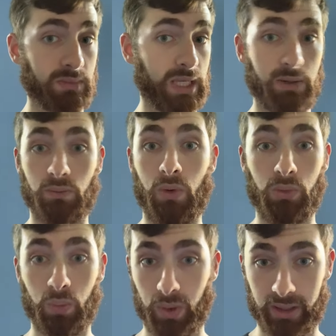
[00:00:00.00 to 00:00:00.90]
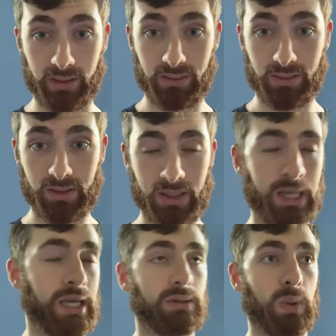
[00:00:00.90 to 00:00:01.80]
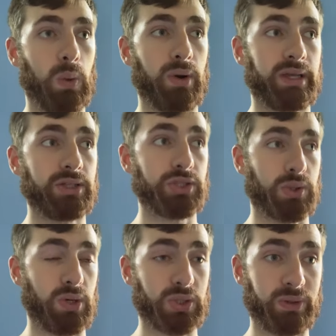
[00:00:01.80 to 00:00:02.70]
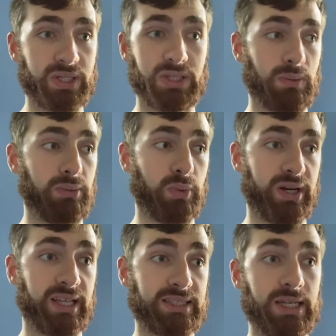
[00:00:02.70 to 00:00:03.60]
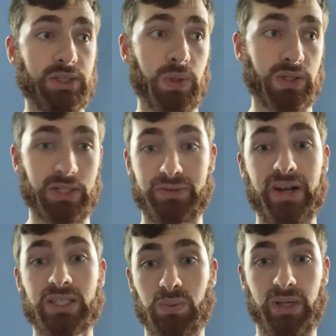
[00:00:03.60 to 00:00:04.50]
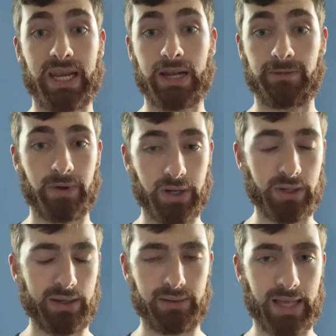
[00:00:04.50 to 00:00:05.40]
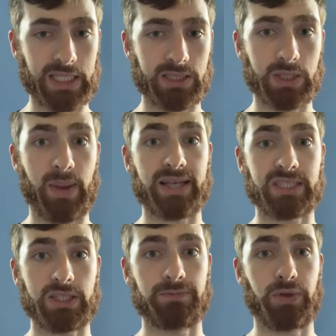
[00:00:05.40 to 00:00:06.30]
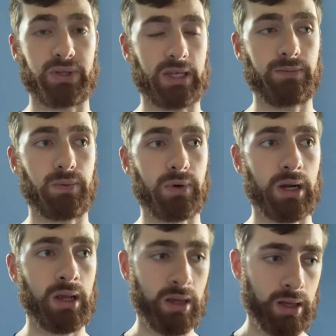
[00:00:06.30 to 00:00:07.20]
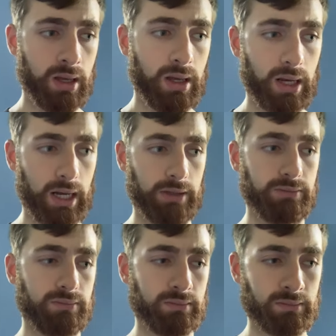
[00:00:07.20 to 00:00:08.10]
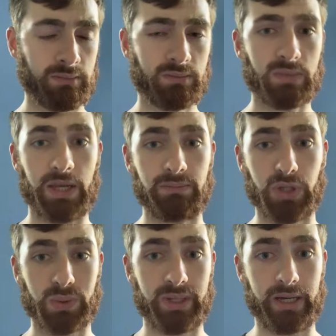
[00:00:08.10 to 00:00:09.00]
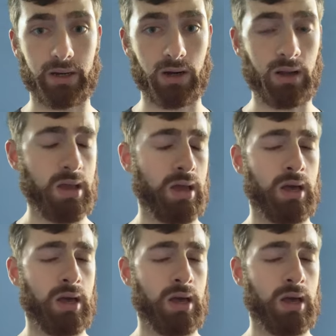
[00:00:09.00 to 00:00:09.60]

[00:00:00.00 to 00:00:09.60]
It won't work. It will work in short stretches. It won't work in extended stretches. Now, granted, Spillane had a very good year this past season filling in for Devin Bush when he got hurt.